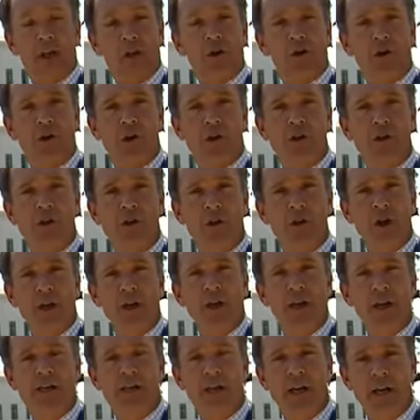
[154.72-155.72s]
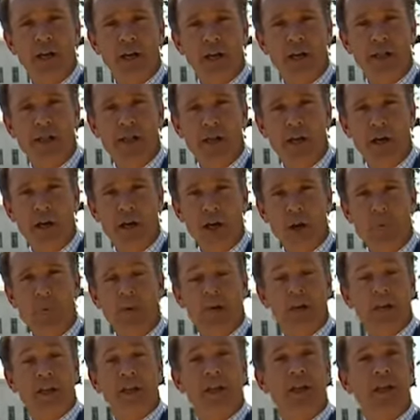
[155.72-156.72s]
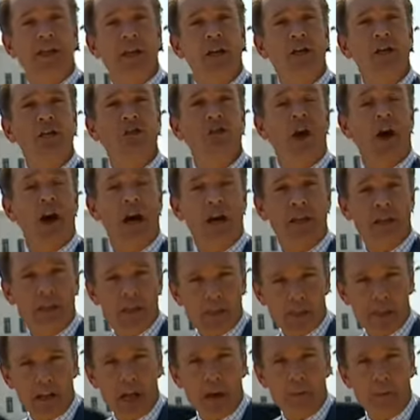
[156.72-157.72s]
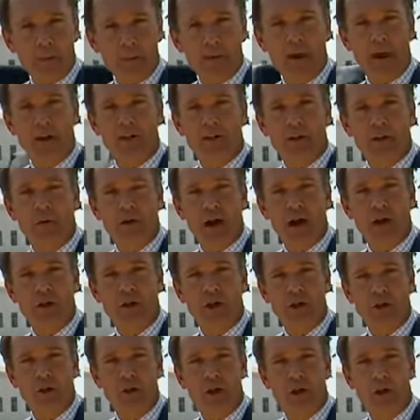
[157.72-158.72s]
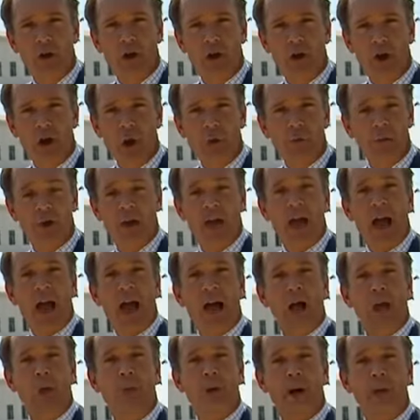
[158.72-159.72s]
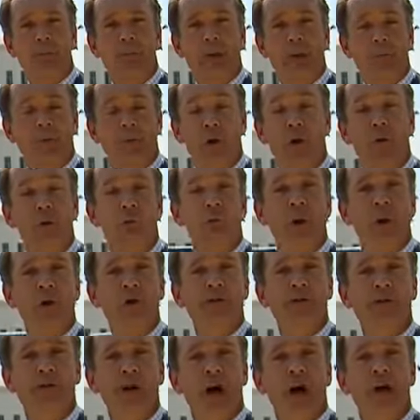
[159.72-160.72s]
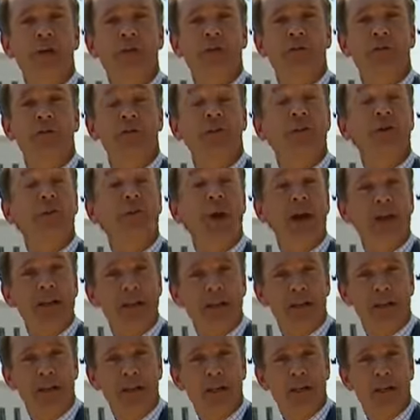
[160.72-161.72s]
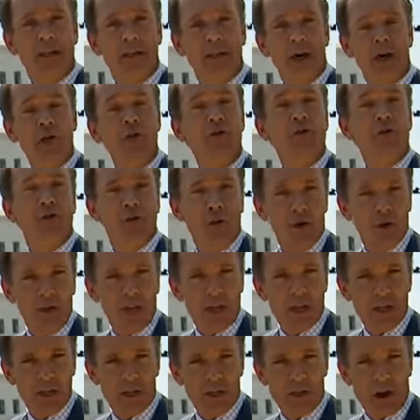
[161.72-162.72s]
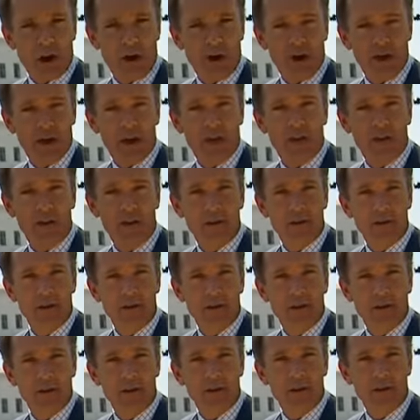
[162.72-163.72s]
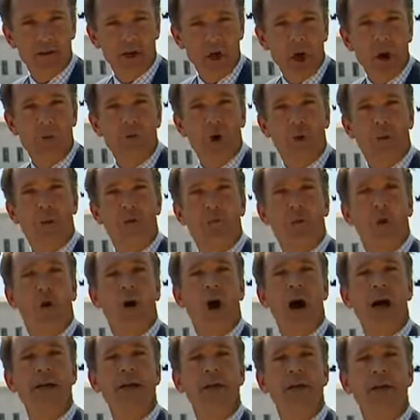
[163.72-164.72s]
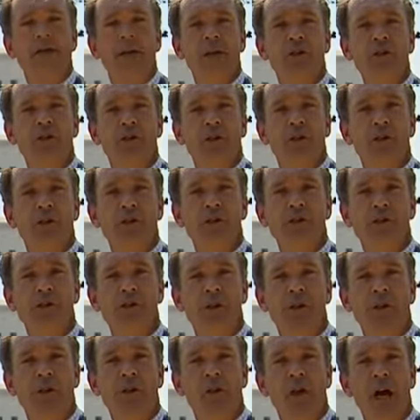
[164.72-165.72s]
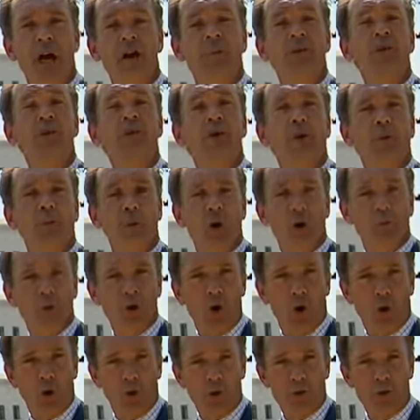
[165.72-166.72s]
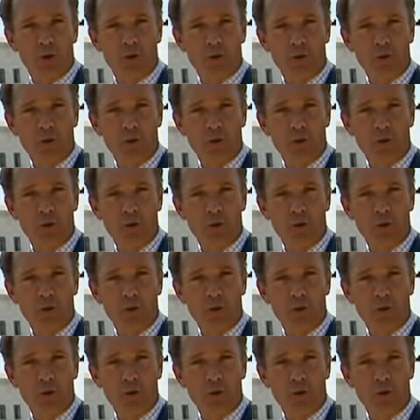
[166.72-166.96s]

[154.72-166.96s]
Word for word: across the United States, but it is a giant step in that direction, being hailed by people on both sides of the debate as truly historic. Robert Moore, ITV News, at the Supreme Court.